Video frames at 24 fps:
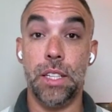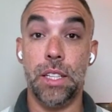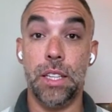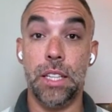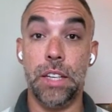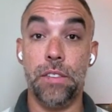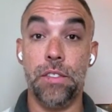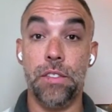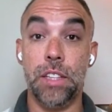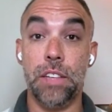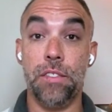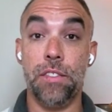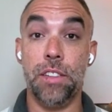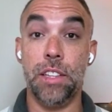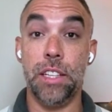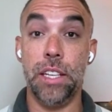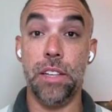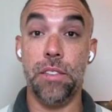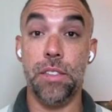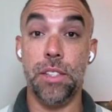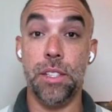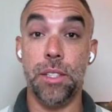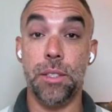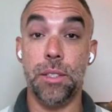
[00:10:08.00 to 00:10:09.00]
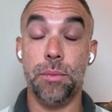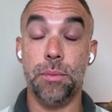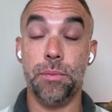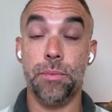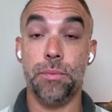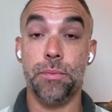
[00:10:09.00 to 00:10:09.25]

Lift, lift, lift.